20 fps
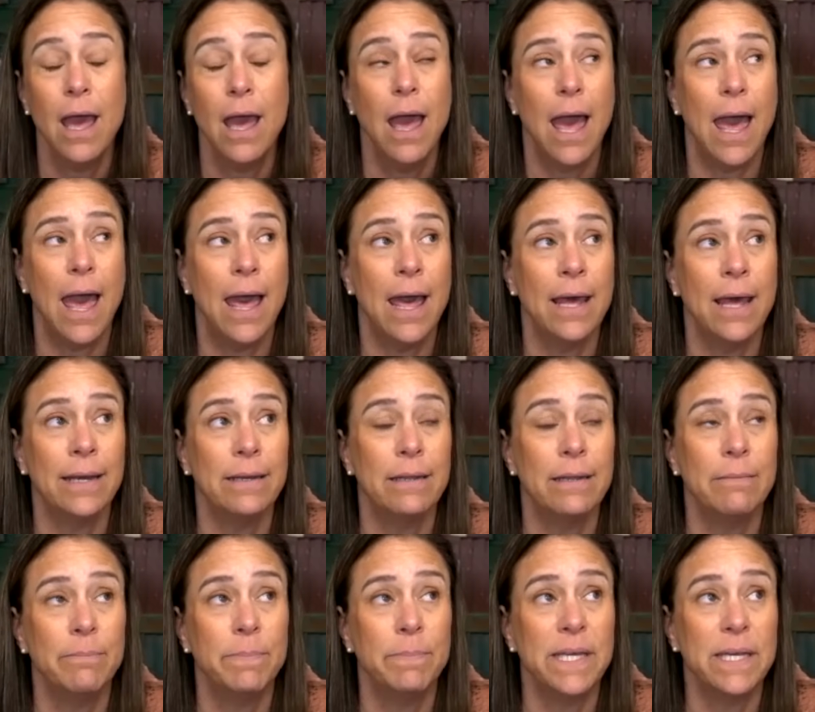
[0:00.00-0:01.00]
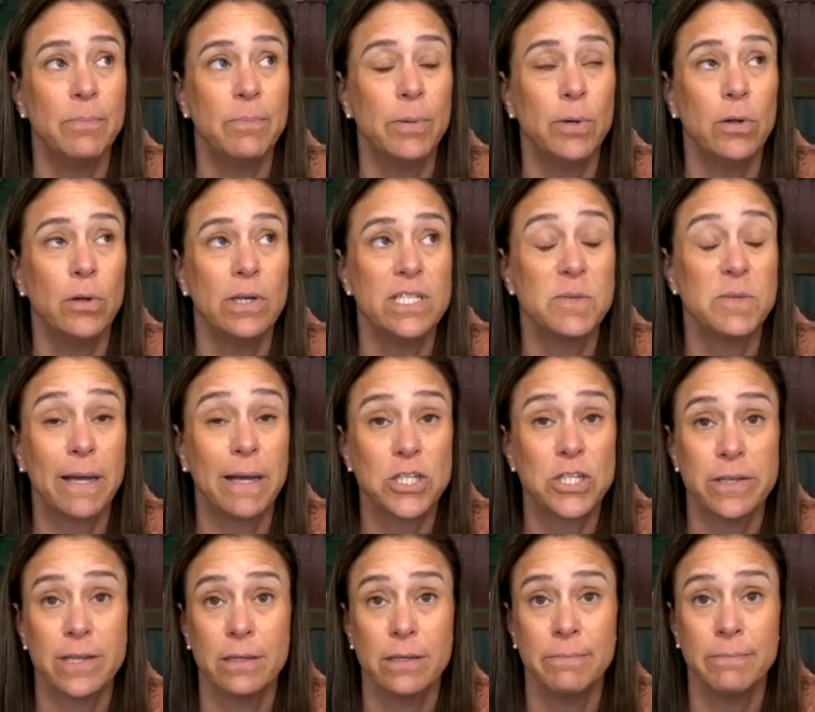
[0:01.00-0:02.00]
and people,
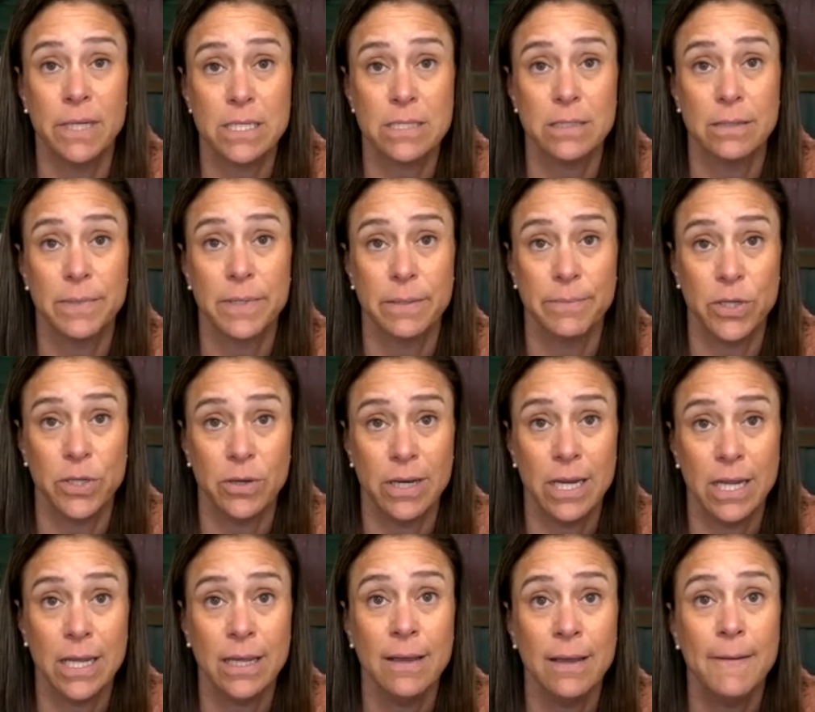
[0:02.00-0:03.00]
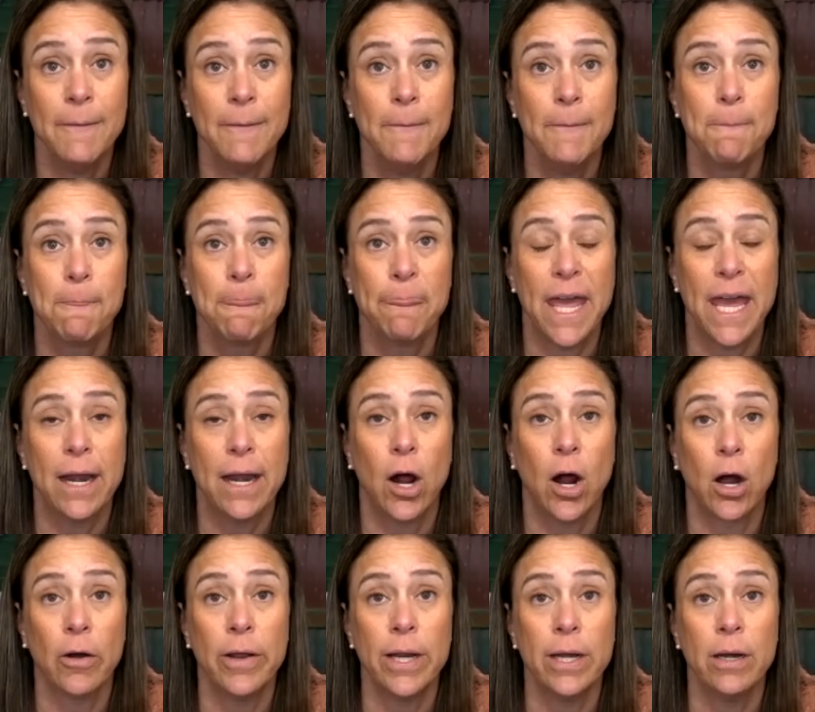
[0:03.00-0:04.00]
especially in the Muslim community, that
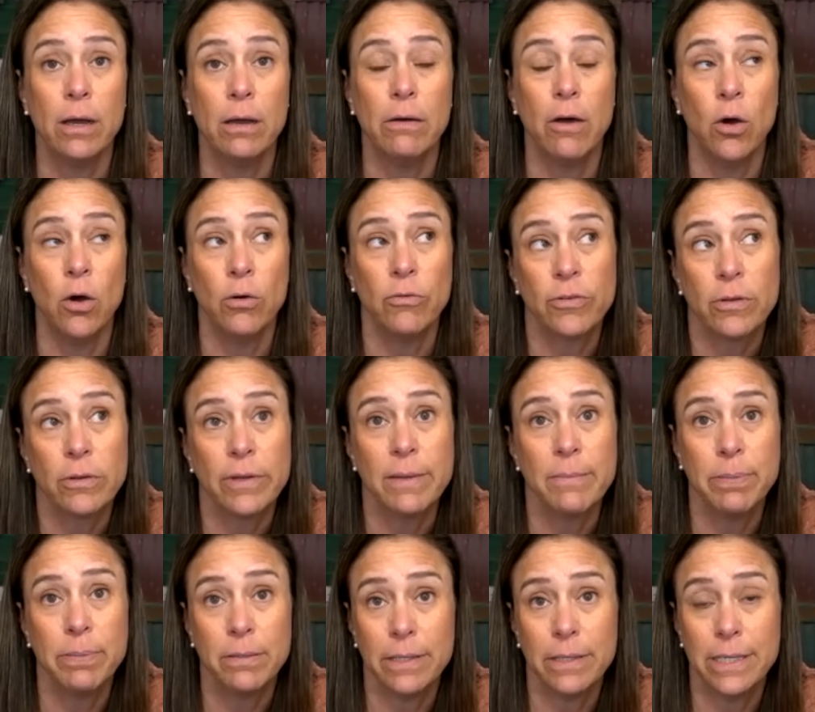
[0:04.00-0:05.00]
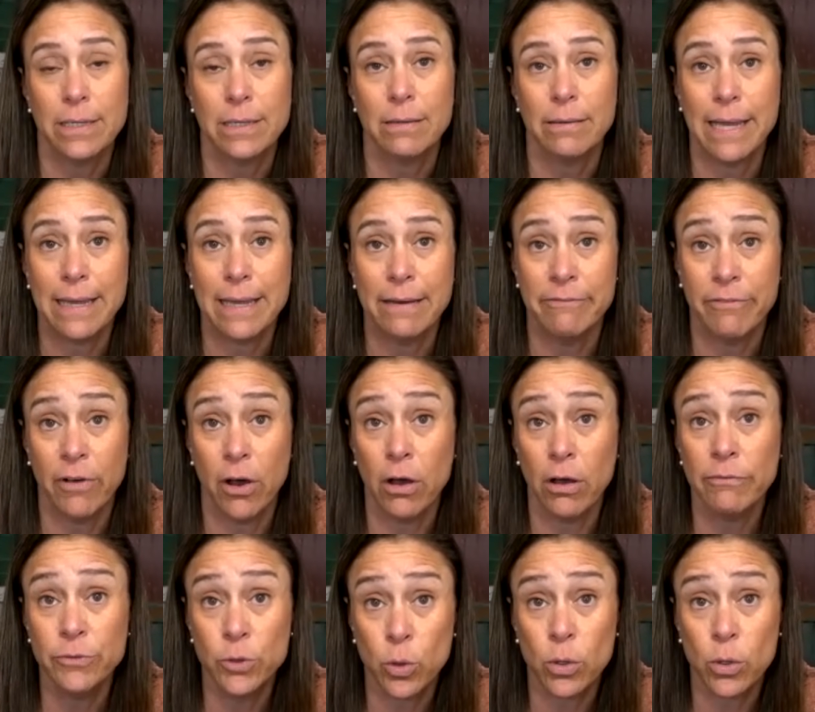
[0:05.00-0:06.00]
aren't overly politically
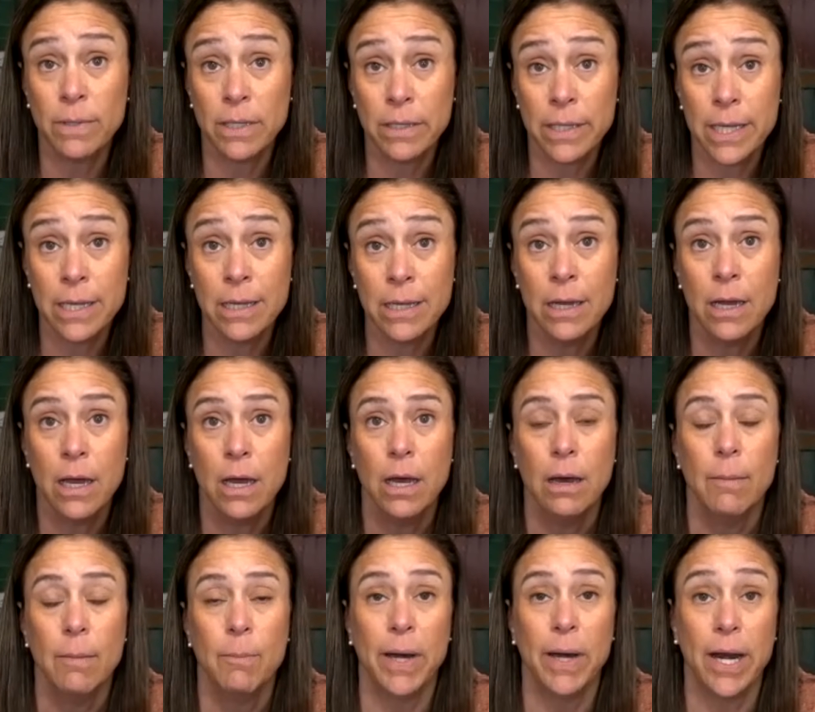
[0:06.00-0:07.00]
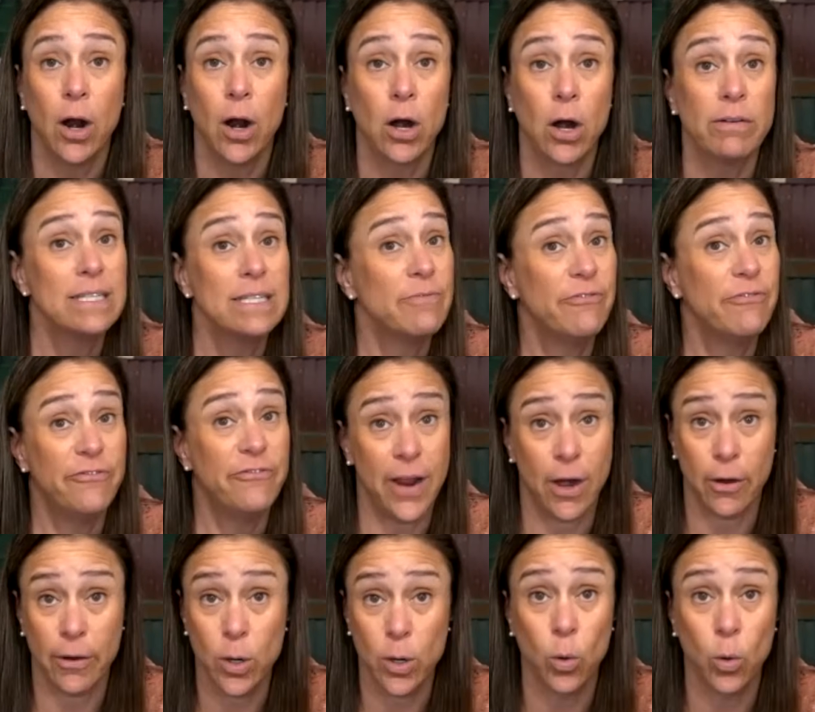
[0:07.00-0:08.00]
involved normally, but are
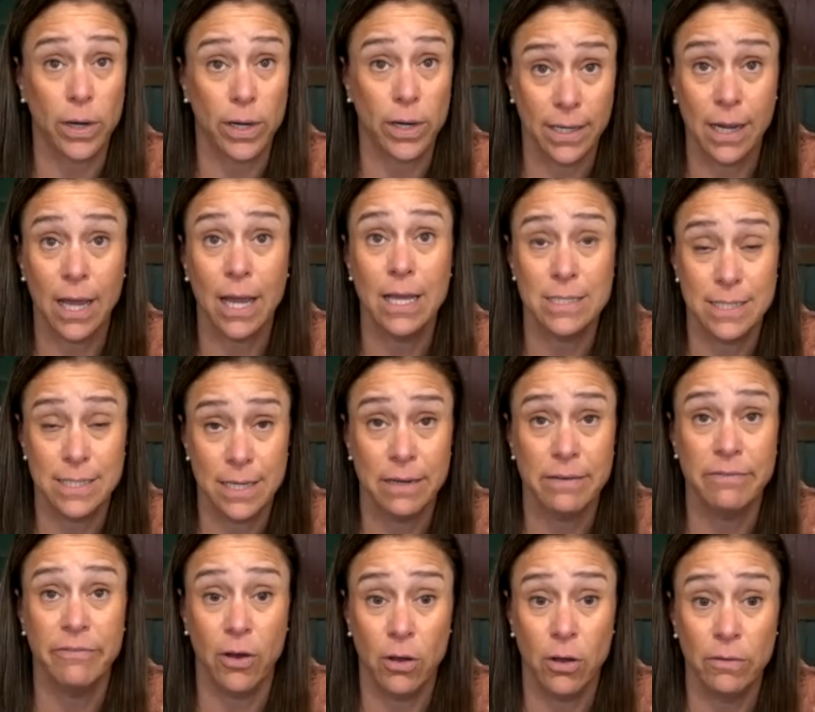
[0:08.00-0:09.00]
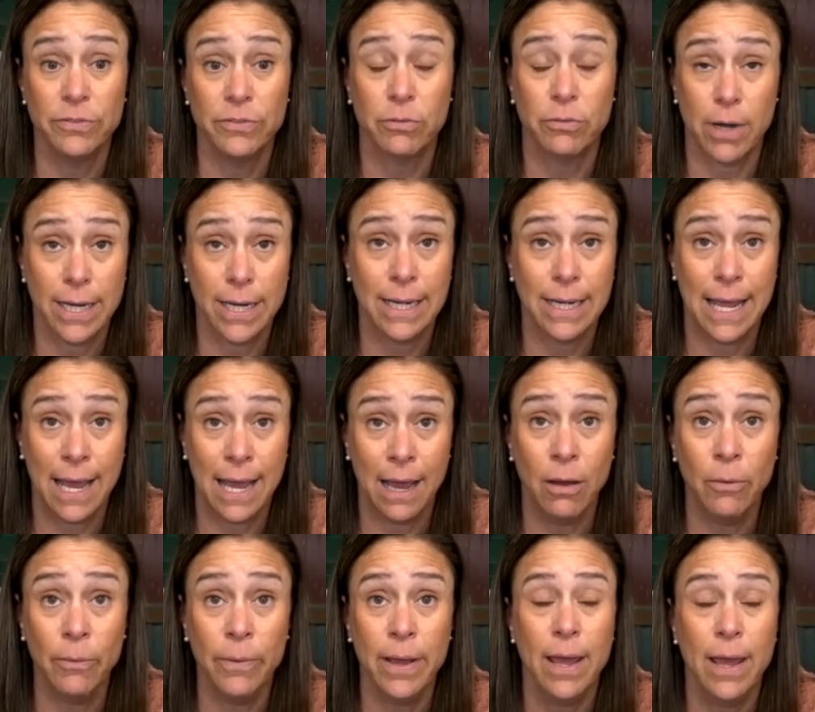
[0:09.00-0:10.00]
very organized and involved right
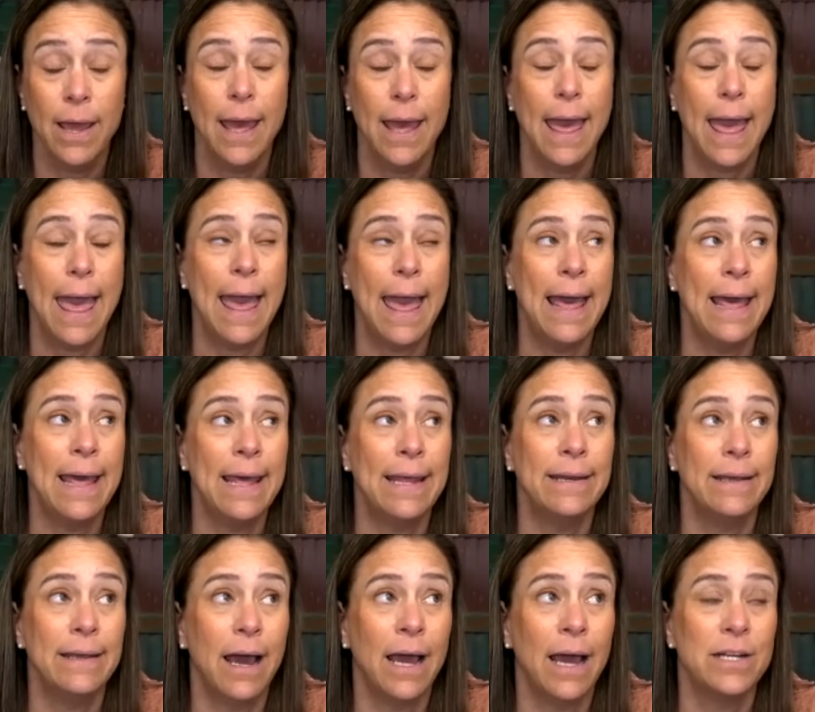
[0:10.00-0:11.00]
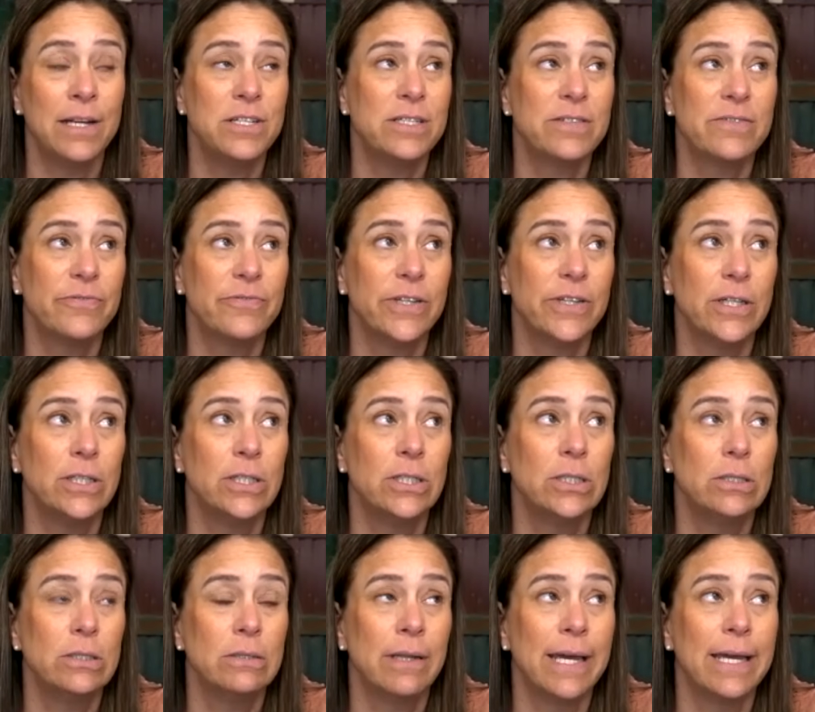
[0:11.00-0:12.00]
now. And I just
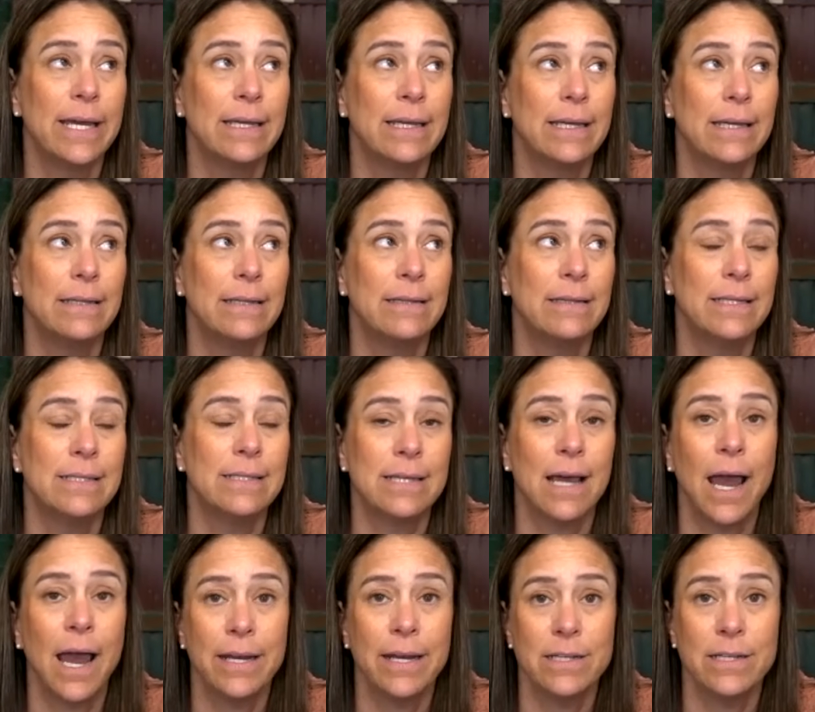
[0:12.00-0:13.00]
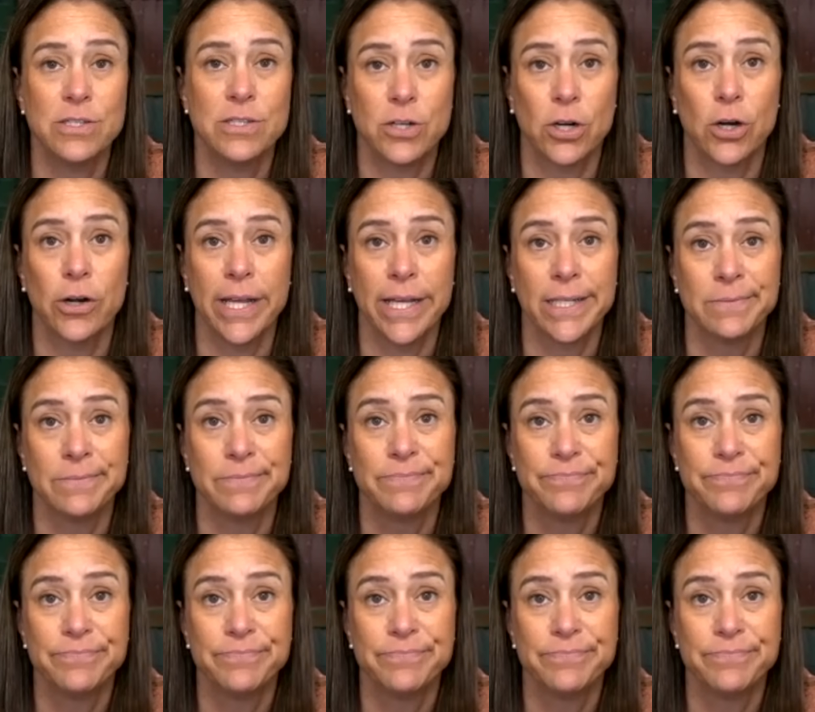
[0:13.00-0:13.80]
feel like the tide is turning.